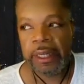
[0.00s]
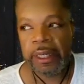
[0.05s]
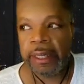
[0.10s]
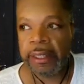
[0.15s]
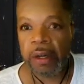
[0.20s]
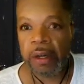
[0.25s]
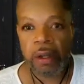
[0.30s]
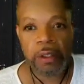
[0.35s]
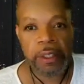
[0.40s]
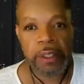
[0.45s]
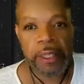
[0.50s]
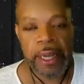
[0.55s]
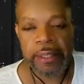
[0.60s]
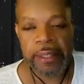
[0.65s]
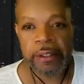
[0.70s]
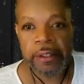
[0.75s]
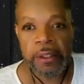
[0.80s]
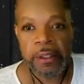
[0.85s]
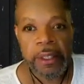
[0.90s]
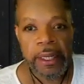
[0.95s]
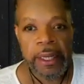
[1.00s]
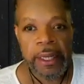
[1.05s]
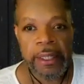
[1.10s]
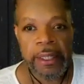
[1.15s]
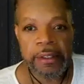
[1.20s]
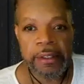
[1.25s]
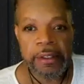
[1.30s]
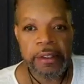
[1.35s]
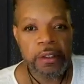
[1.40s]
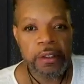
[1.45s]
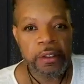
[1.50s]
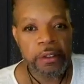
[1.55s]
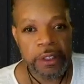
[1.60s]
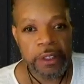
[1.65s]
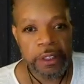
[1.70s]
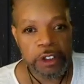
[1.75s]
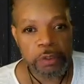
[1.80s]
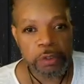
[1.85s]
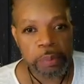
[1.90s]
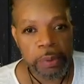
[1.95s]
and all of that. And
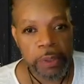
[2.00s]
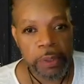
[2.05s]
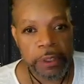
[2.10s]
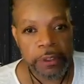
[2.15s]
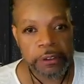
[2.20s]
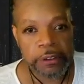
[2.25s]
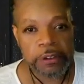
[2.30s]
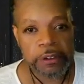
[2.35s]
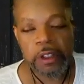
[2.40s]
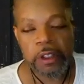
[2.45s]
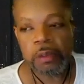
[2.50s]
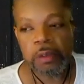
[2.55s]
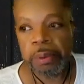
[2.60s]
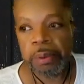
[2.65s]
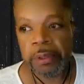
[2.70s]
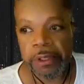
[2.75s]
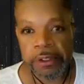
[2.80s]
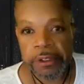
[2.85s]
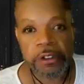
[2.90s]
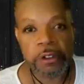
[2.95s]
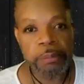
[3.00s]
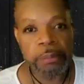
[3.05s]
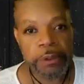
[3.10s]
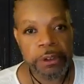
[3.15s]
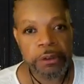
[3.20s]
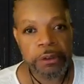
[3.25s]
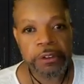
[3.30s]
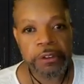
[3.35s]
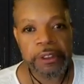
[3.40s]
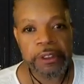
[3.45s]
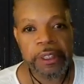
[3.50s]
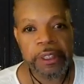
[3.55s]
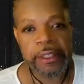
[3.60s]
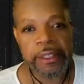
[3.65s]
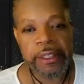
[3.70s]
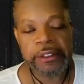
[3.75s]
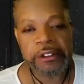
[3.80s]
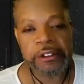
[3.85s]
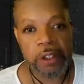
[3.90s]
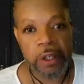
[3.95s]
these brothers put it to music, and
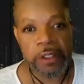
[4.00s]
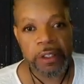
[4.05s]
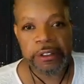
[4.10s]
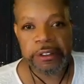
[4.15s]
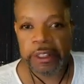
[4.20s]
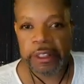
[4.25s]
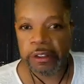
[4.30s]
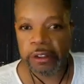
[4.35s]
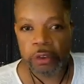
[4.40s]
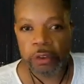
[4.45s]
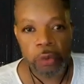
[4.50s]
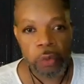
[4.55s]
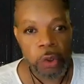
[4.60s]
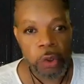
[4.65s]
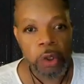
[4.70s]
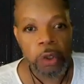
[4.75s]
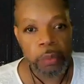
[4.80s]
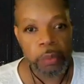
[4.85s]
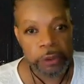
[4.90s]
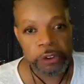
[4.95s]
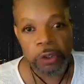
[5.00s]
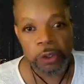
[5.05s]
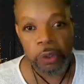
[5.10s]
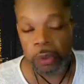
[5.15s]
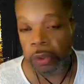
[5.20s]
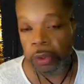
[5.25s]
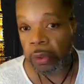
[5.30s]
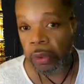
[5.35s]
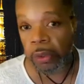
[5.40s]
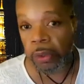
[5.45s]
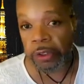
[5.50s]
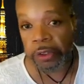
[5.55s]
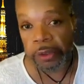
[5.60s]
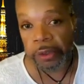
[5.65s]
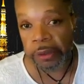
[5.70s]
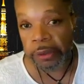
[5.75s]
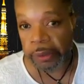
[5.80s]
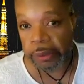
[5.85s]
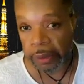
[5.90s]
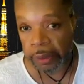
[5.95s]
they started telling the world what's going on in
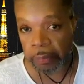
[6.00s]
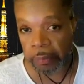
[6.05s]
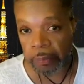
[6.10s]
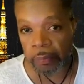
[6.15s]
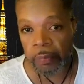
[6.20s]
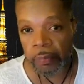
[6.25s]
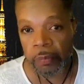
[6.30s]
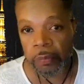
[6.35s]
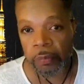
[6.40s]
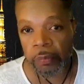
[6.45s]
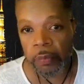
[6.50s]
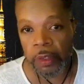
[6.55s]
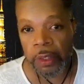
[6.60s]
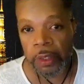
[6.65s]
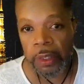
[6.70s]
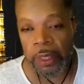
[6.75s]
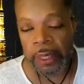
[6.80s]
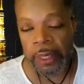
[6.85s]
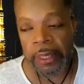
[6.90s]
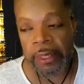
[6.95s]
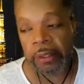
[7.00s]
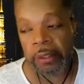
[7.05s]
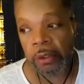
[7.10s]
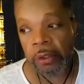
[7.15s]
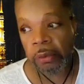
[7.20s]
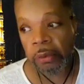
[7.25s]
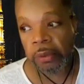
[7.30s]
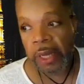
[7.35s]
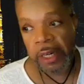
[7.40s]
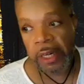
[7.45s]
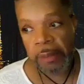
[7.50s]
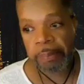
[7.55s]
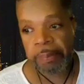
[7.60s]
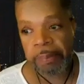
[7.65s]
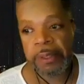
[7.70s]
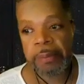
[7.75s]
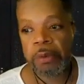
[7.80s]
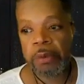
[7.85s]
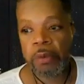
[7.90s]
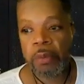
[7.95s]
the hood. And a whole lot of
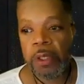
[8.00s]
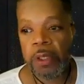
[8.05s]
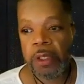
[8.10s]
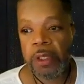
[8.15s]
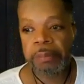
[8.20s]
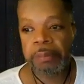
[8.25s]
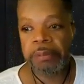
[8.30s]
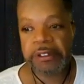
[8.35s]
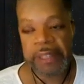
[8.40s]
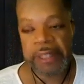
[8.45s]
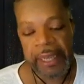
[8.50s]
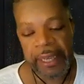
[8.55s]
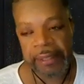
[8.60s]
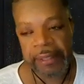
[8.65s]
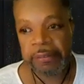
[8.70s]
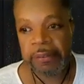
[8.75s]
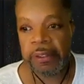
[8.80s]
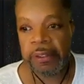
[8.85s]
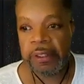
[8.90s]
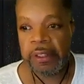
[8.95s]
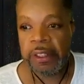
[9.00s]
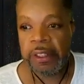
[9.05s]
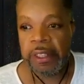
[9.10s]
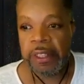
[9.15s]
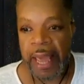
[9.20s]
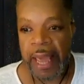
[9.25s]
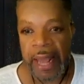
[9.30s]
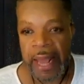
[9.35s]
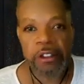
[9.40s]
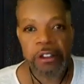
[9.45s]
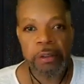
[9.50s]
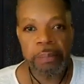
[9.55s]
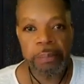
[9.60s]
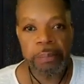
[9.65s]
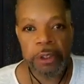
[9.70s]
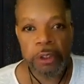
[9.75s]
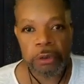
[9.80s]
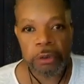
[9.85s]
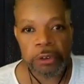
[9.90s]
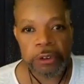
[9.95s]
people were upset at the
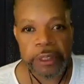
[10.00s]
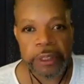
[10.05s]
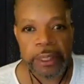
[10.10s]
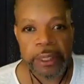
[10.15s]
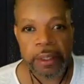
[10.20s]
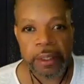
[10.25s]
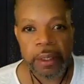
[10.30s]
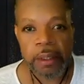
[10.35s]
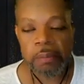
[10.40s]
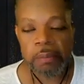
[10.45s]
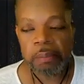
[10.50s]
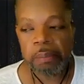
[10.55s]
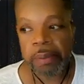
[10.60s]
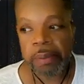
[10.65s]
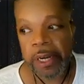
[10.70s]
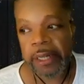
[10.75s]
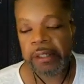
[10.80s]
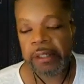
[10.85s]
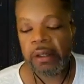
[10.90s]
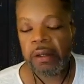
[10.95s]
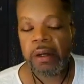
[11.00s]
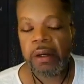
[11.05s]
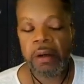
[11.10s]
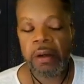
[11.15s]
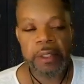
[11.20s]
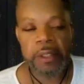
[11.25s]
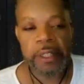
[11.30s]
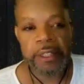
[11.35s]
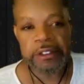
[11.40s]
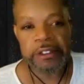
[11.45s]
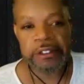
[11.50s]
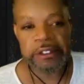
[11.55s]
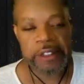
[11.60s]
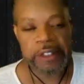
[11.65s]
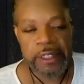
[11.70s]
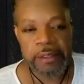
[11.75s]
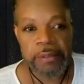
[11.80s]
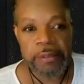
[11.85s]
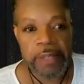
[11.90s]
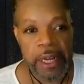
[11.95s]
music, but all at the
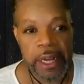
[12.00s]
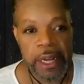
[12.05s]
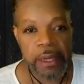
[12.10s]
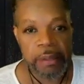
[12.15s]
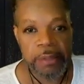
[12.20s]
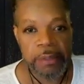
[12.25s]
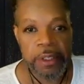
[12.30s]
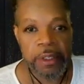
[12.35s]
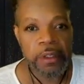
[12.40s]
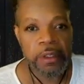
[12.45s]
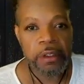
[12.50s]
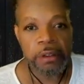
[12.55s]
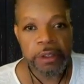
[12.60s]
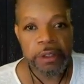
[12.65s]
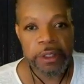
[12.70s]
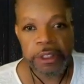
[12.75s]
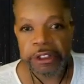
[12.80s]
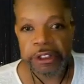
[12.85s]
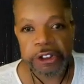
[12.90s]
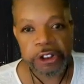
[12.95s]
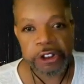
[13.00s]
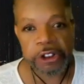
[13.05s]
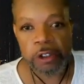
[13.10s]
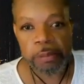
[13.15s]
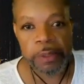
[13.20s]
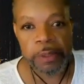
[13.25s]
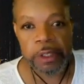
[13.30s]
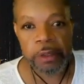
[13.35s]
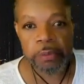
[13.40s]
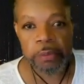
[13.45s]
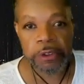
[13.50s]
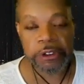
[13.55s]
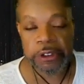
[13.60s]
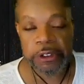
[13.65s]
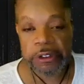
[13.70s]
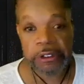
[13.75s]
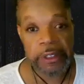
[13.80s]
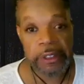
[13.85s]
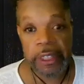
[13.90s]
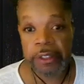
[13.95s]
same time, these young men were
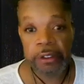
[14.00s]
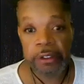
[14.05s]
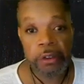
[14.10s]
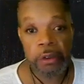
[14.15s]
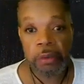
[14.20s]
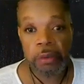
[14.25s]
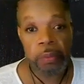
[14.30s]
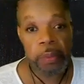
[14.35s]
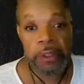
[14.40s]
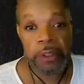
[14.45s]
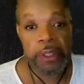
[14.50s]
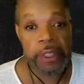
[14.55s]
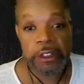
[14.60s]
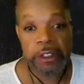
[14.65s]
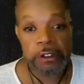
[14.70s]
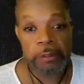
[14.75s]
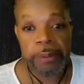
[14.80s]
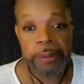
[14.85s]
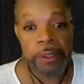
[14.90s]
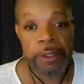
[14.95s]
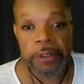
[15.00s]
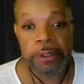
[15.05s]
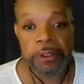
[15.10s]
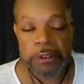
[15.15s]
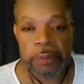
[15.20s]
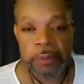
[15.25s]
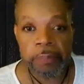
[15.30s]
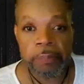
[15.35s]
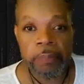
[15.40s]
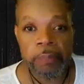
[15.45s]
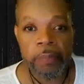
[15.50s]
just telling you what they experienced.